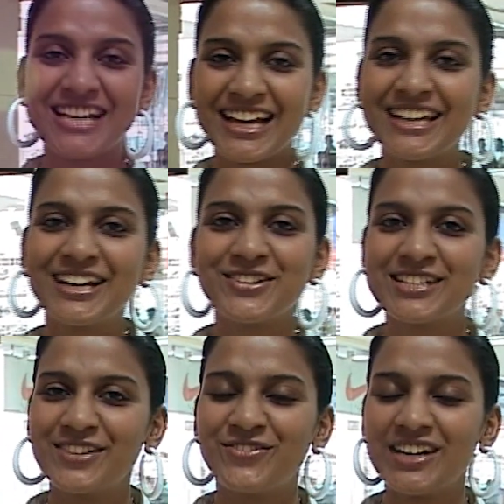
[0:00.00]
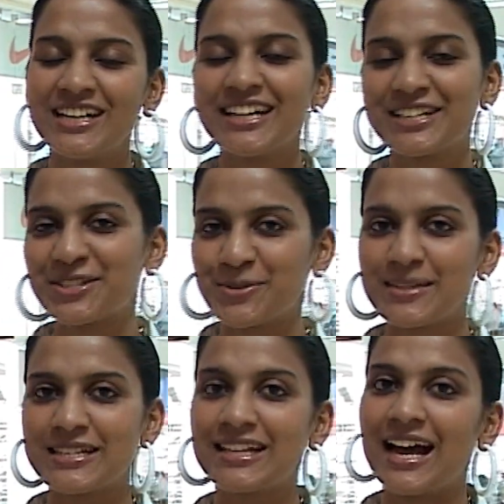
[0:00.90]
standing out at the very
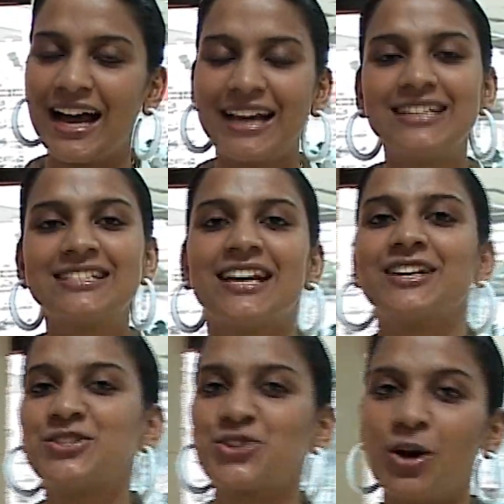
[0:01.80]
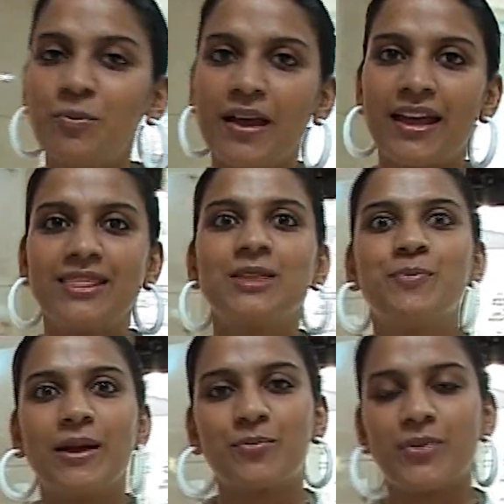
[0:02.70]
exquisite Hidesign shop in the
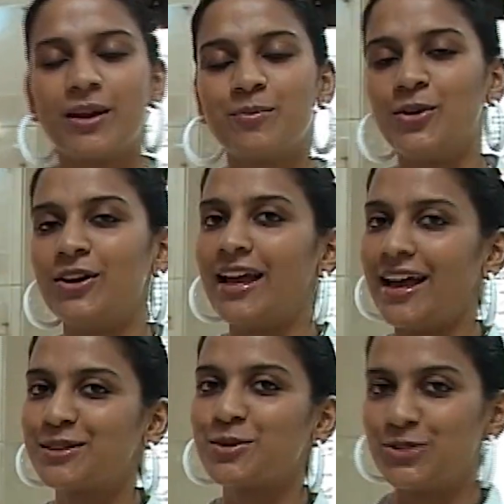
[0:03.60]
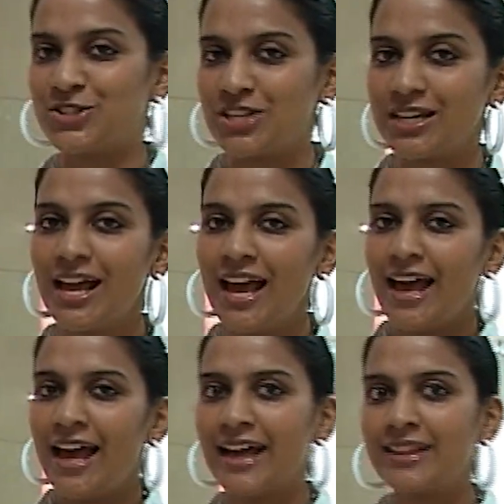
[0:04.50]
Bay Pride Mall at Cochin.
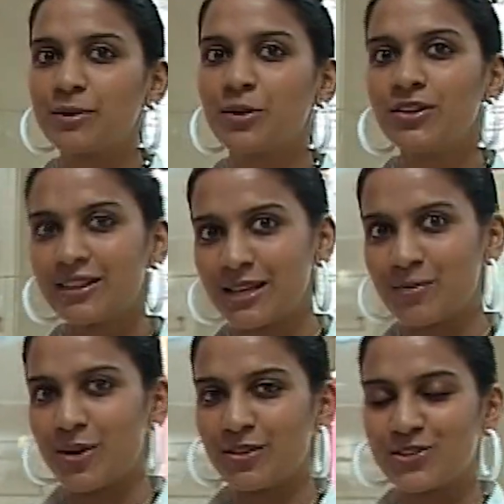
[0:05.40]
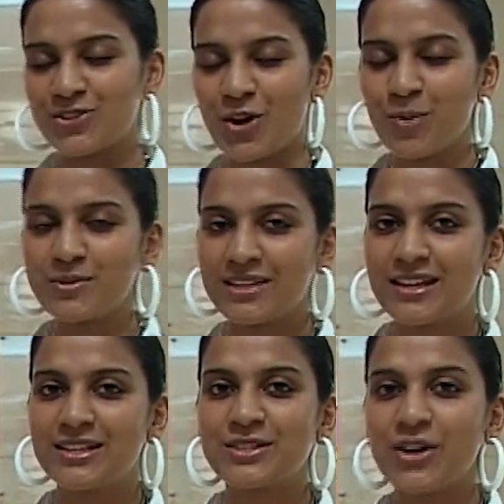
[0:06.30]
And the good thing about this shop is that
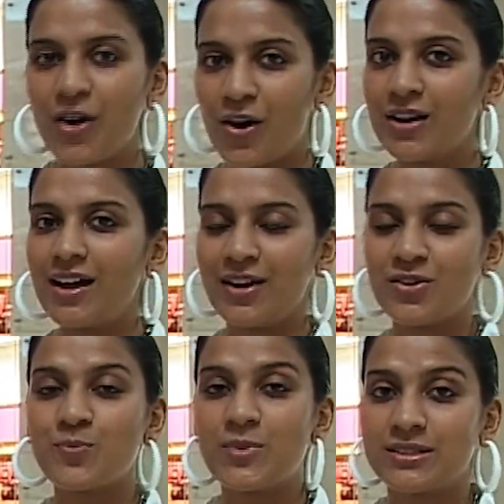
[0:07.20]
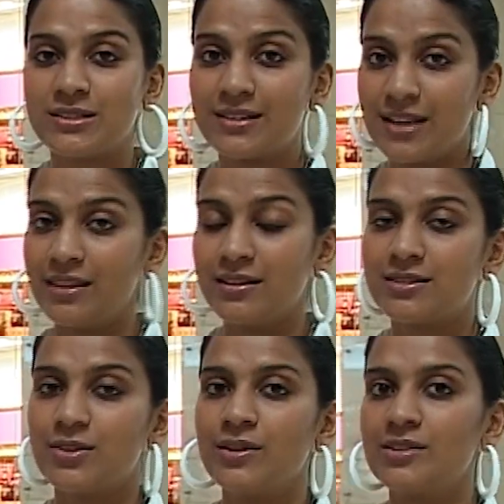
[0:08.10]
it's all 100% leather.
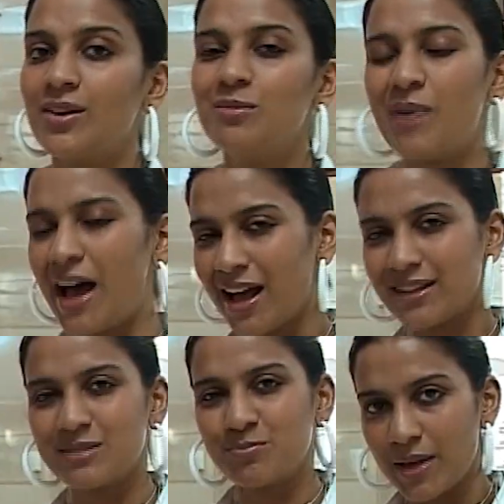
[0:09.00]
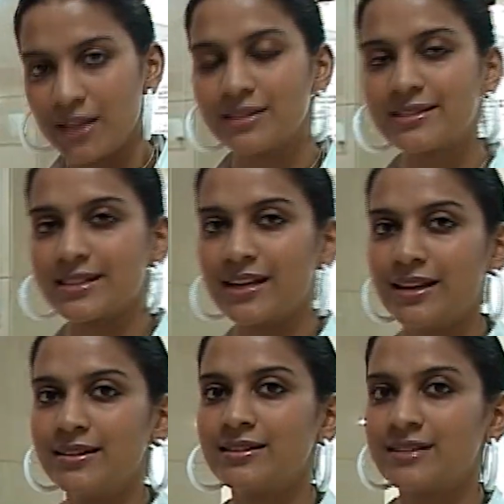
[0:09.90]
So it's all bags and belts
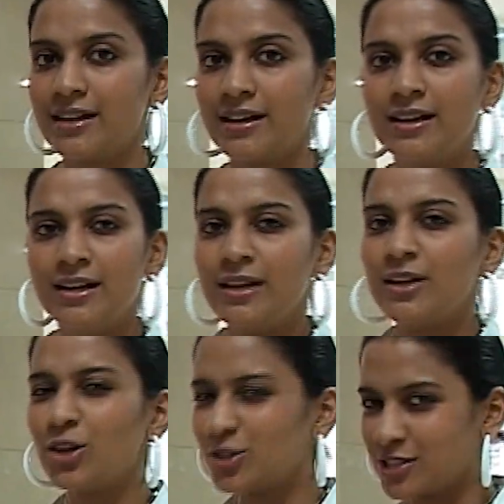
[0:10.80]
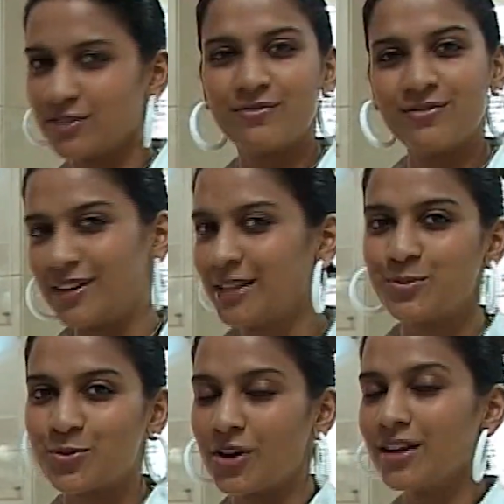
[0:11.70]
and uh, lots of
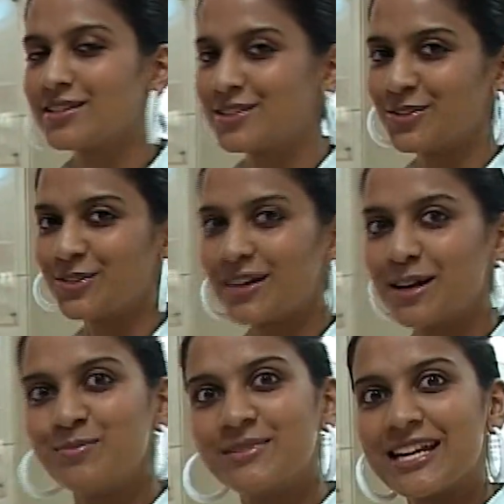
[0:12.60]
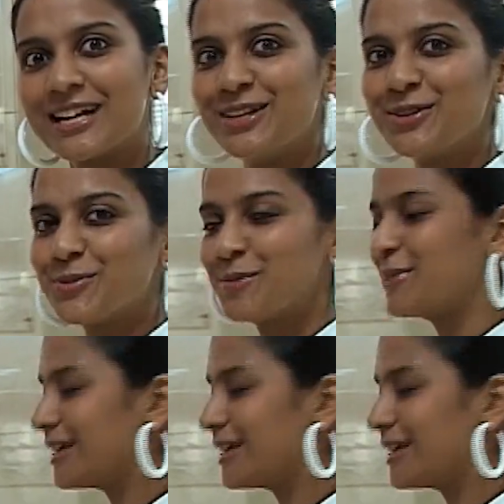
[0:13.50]
leather products. So come take a look with